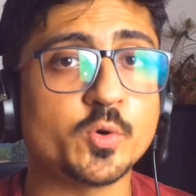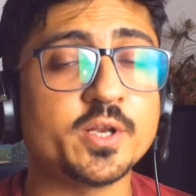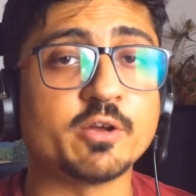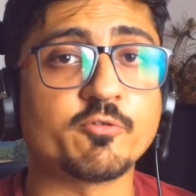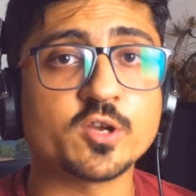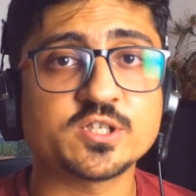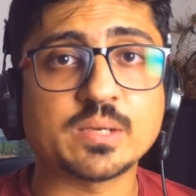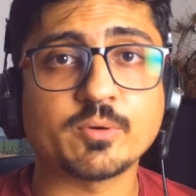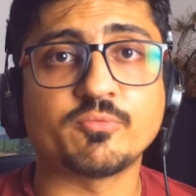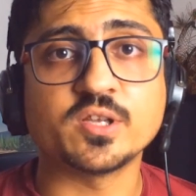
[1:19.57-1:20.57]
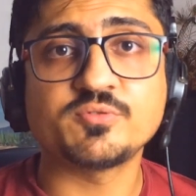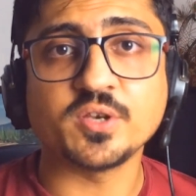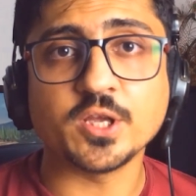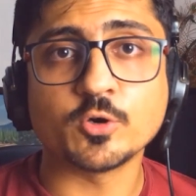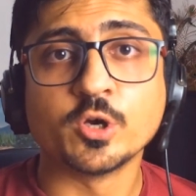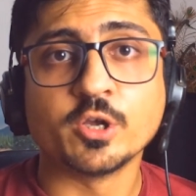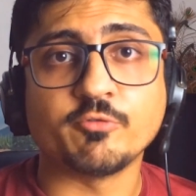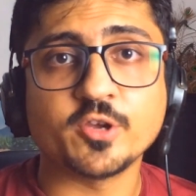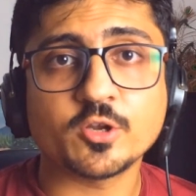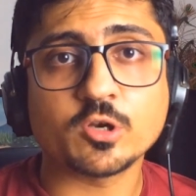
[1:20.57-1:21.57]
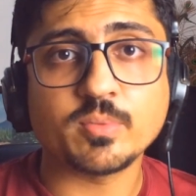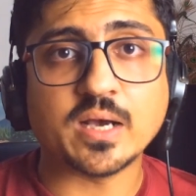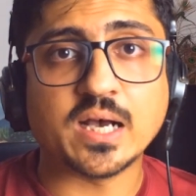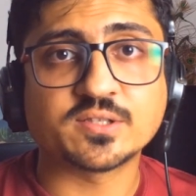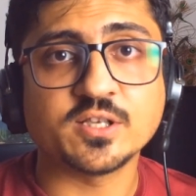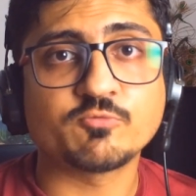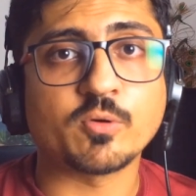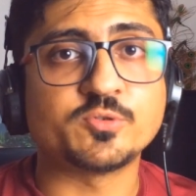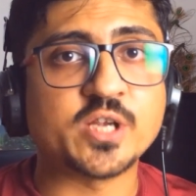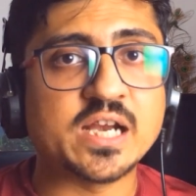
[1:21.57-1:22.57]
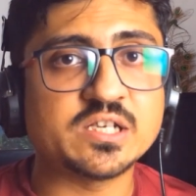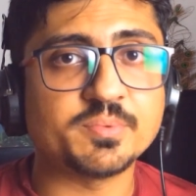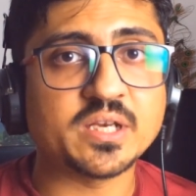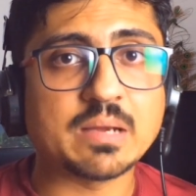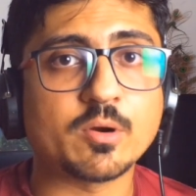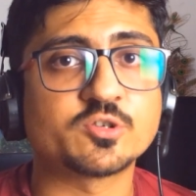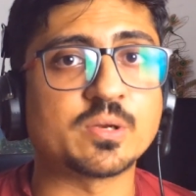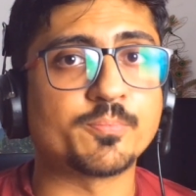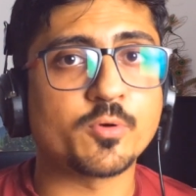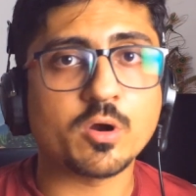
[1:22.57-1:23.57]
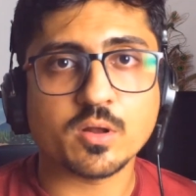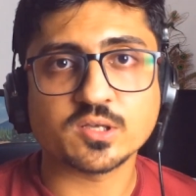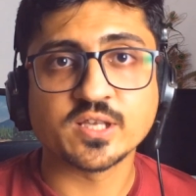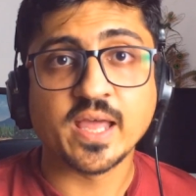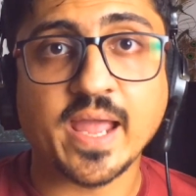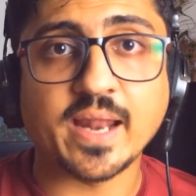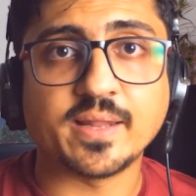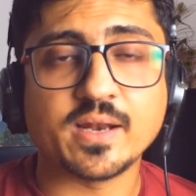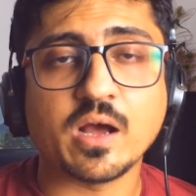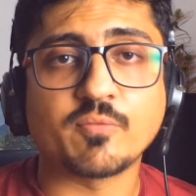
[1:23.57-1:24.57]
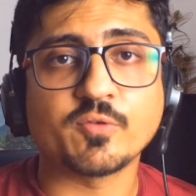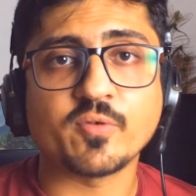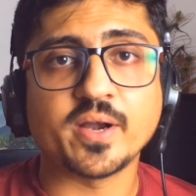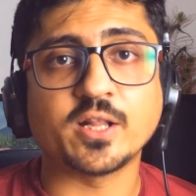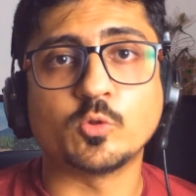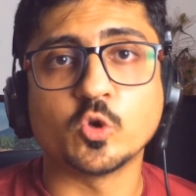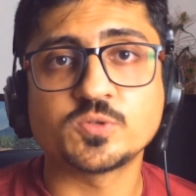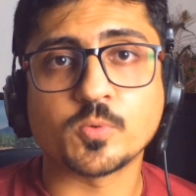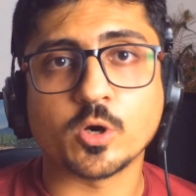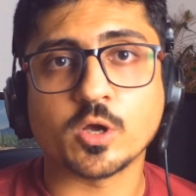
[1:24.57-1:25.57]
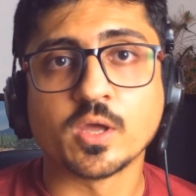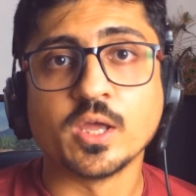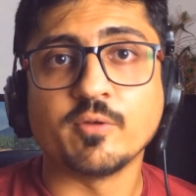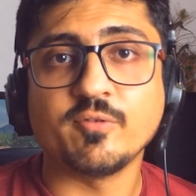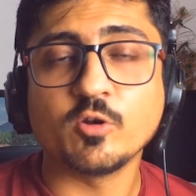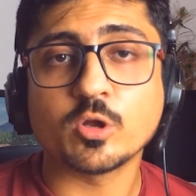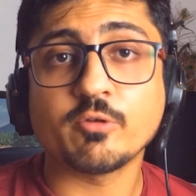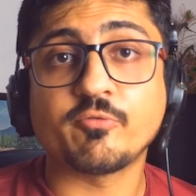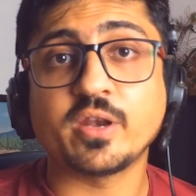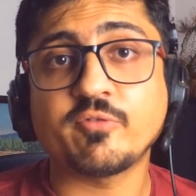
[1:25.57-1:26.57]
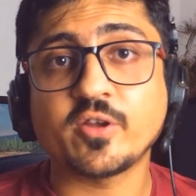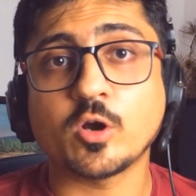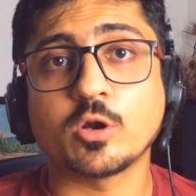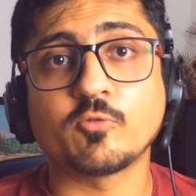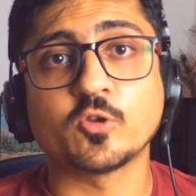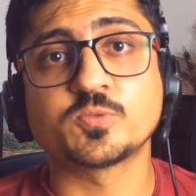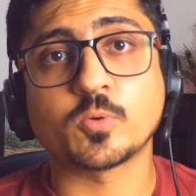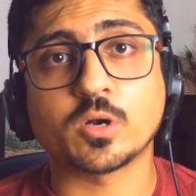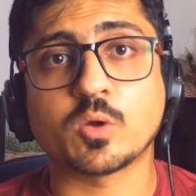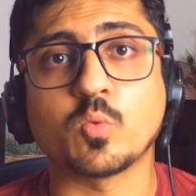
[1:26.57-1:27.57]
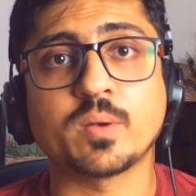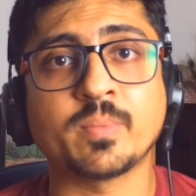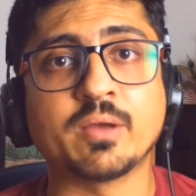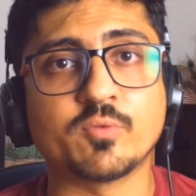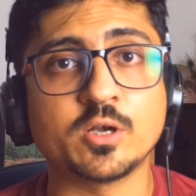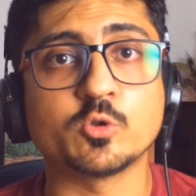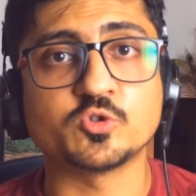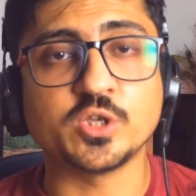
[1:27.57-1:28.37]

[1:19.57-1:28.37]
So in the first step of this video, we are going to be asking from ChatGPT about some products and then after finding those products, we will going to verify all of those products one by one to